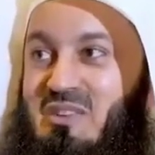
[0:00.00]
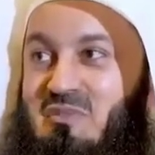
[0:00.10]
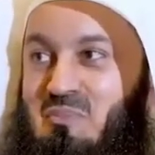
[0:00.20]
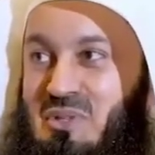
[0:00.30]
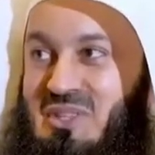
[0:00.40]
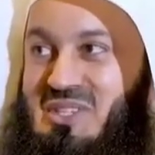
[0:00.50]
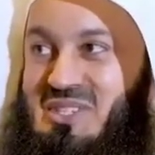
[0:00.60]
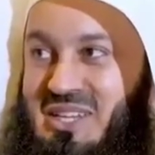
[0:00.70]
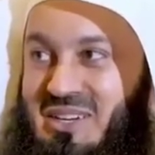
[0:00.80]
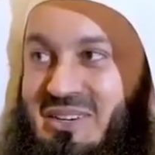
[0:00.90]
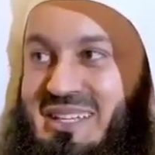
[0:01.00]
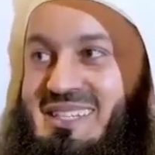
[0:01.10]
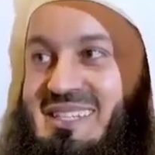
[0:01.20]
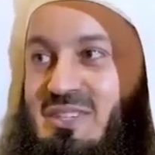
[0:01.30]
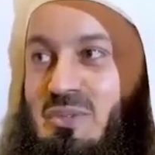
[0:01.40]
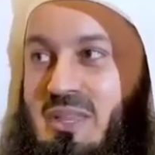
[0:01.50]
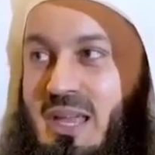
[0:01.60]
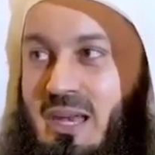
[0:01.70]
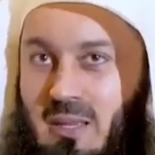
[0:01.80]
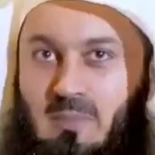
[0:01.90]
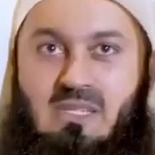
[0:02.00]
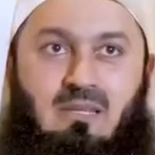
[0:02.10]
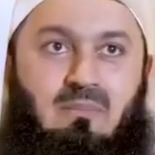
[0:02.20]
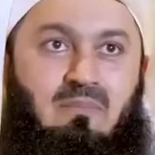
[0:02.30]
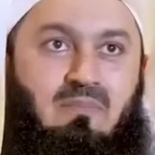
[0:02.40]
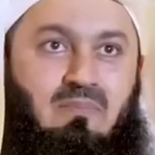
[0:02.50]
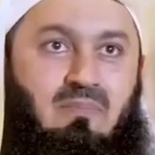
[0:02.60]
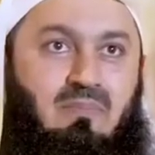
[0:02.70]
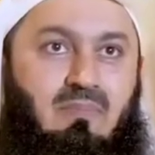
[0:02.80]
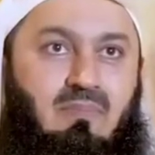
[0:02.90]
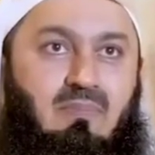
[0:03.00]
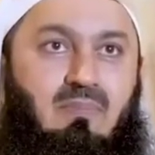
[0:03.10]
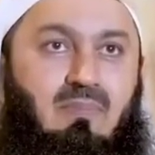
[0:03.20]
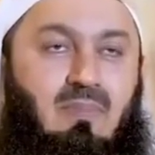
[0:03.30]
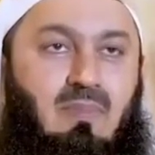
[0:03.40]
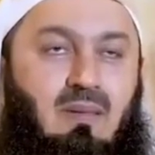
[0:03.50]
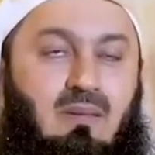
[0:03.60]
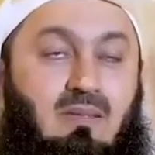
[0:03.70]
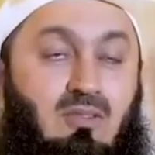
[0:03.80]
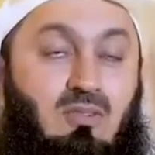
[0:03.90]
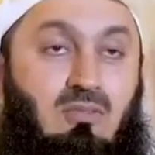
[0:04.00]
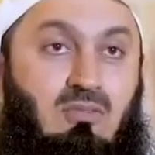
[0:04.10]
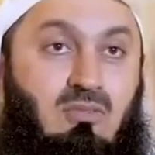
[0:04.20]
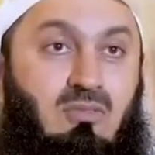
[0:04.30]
who've put the cigarettes to their lips. Is that true?